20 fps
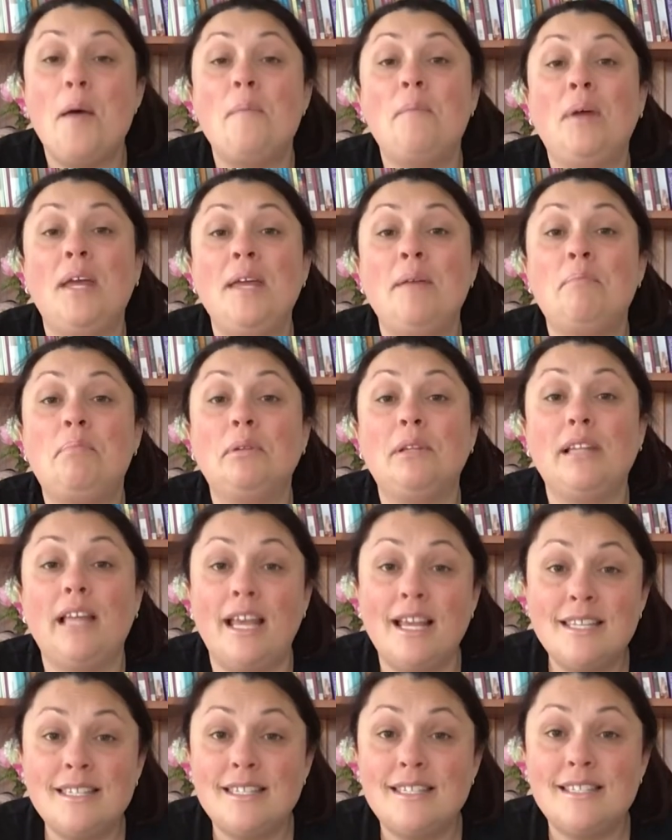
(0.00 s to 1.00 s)
Be
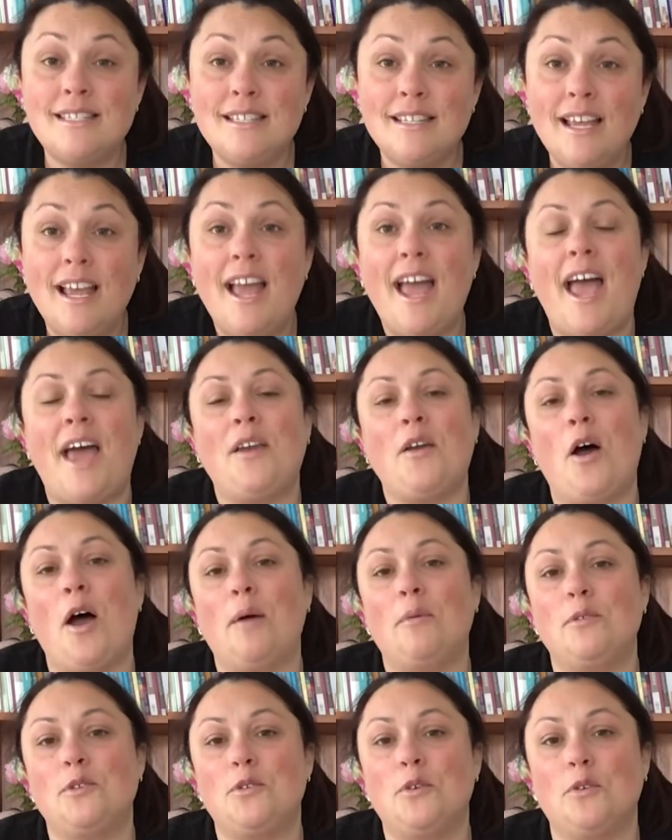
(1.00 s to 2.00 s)
blessed, and I
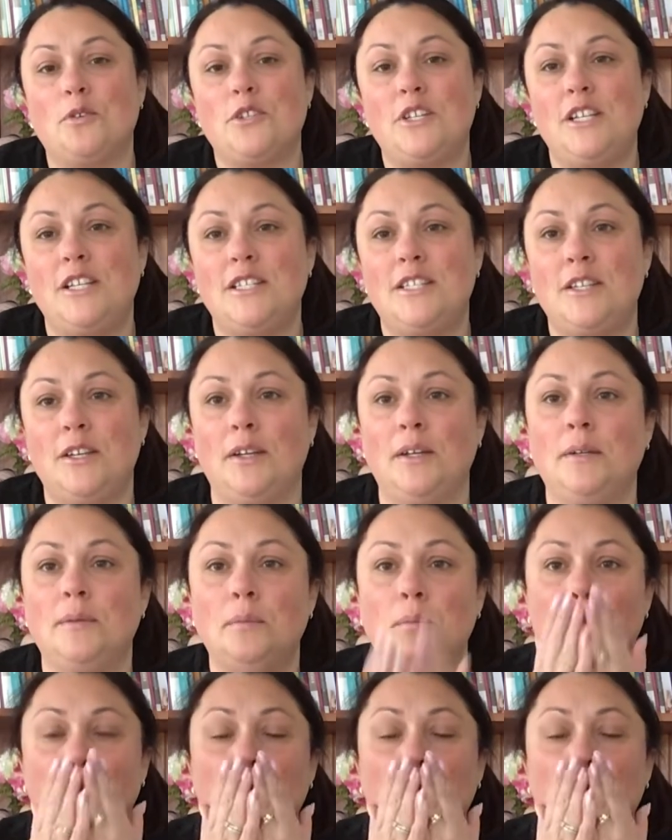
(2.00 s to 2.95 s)
will talk to you soon.